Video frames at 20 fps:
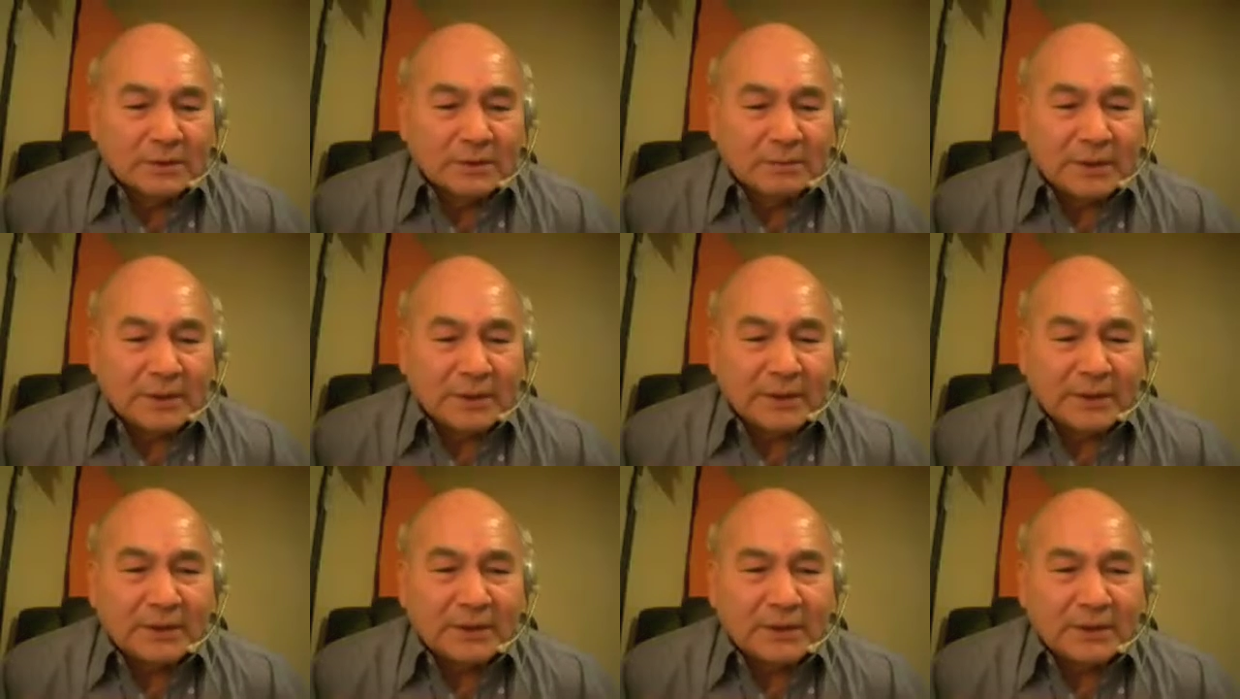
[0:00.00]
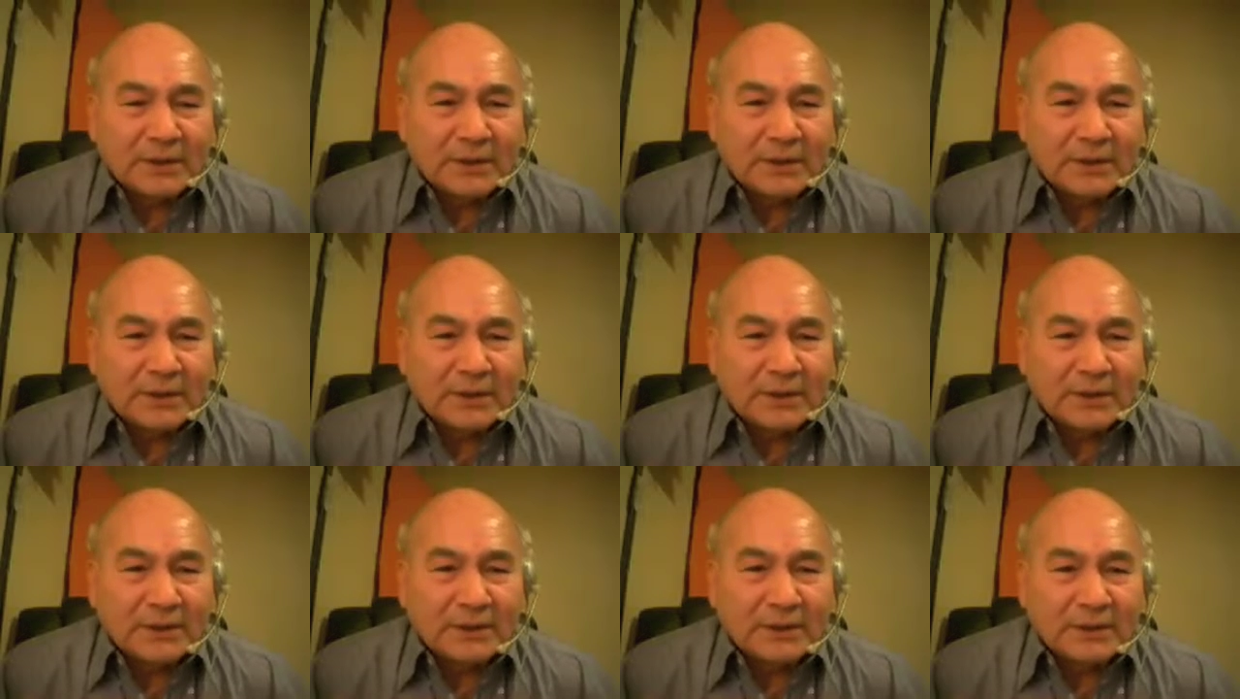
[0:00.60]
But
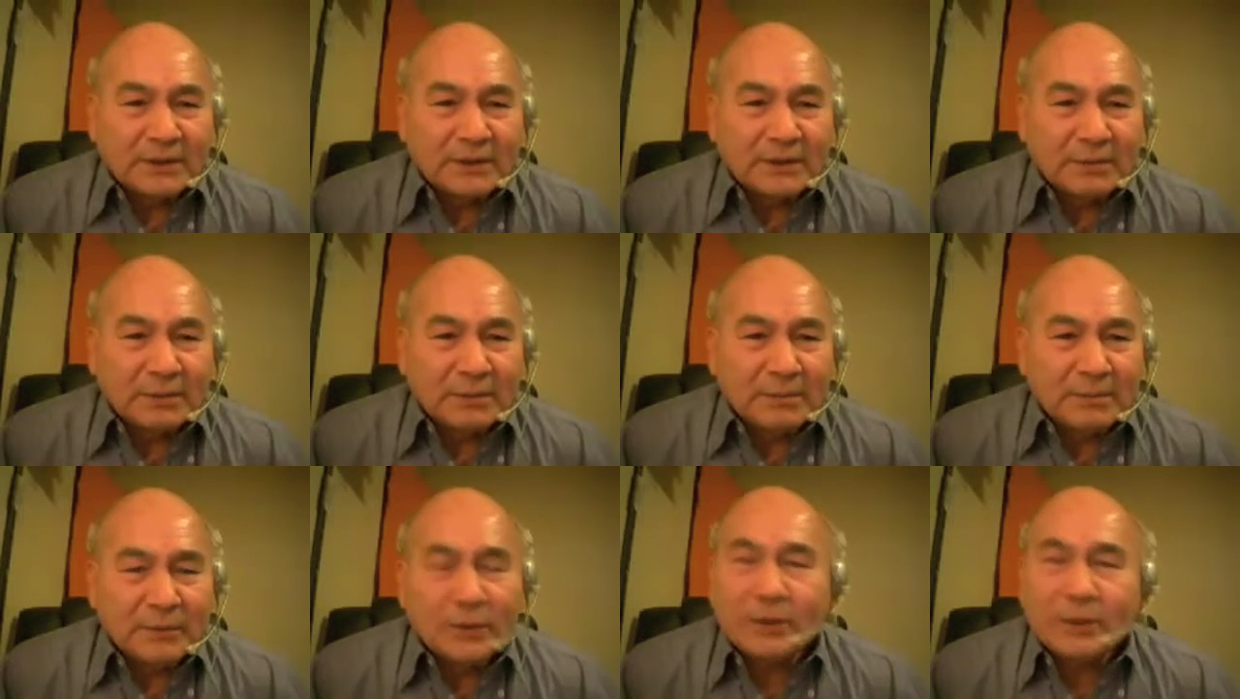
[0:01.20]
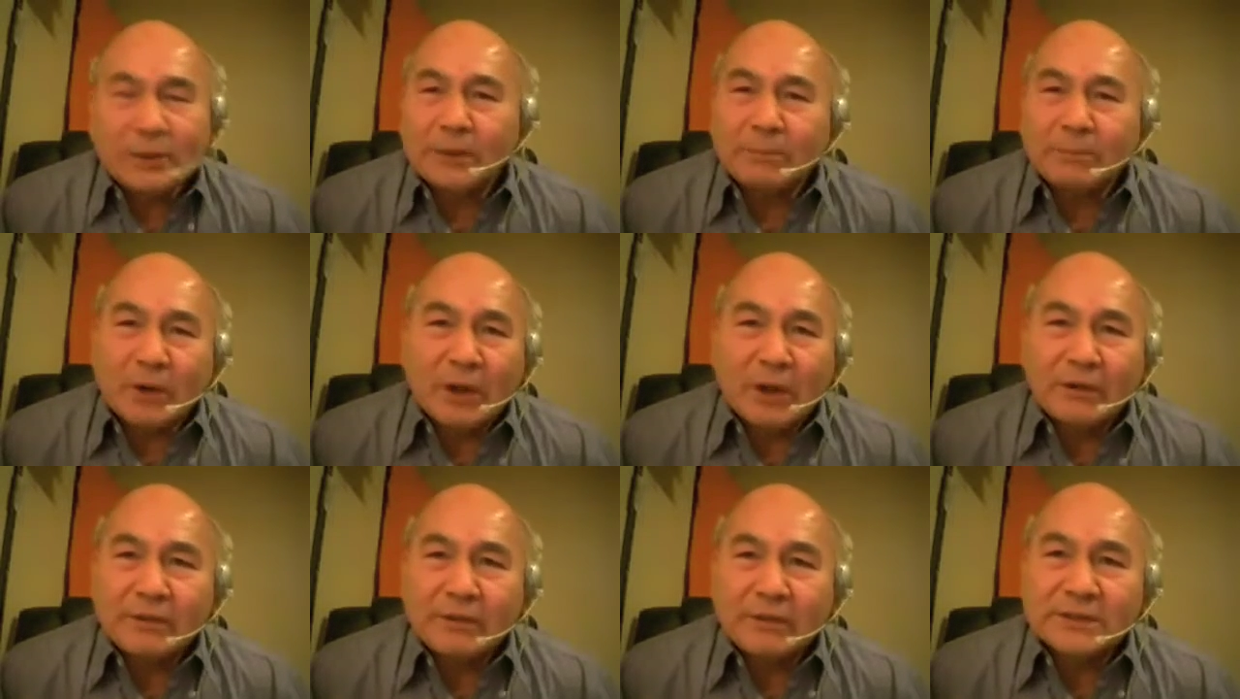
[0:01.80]
with the
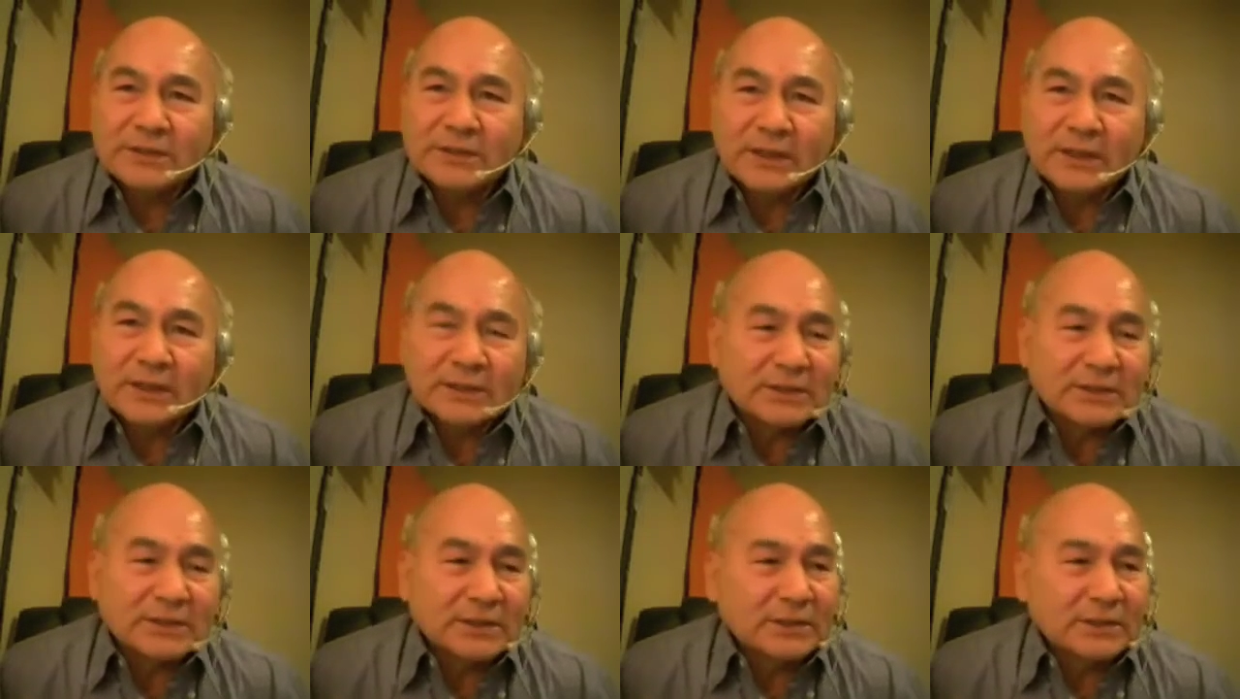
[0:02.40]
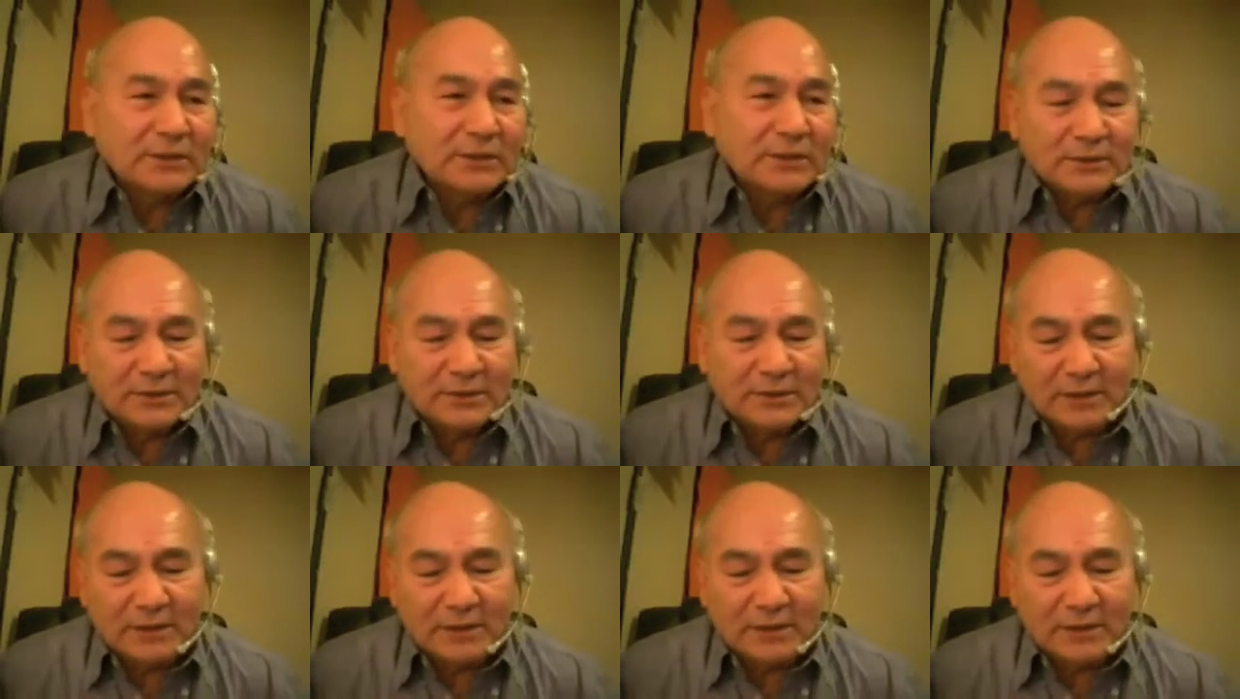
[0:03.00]
private sector,